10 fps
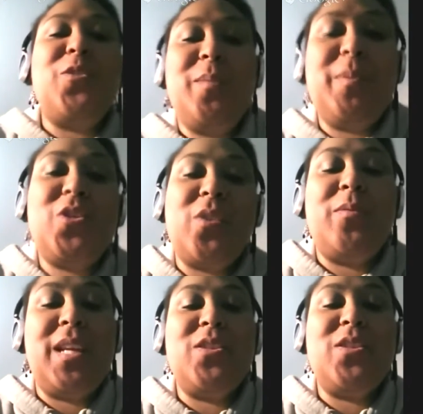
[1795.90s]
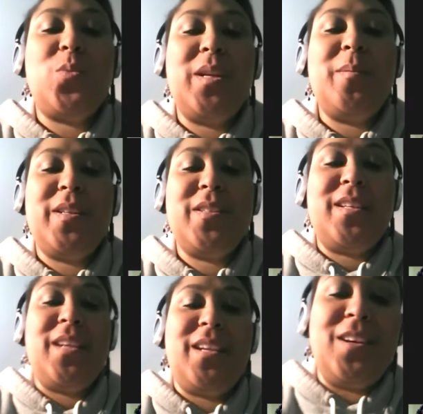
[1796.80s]
been trying for the last 20 minutes to
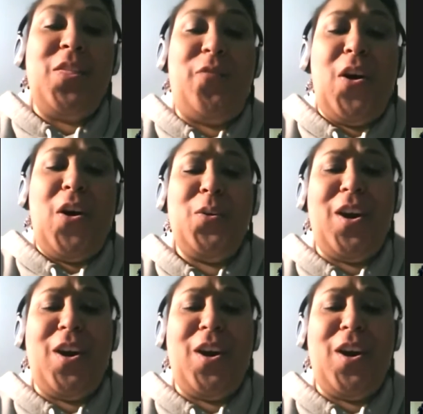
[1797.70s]
get in on the phone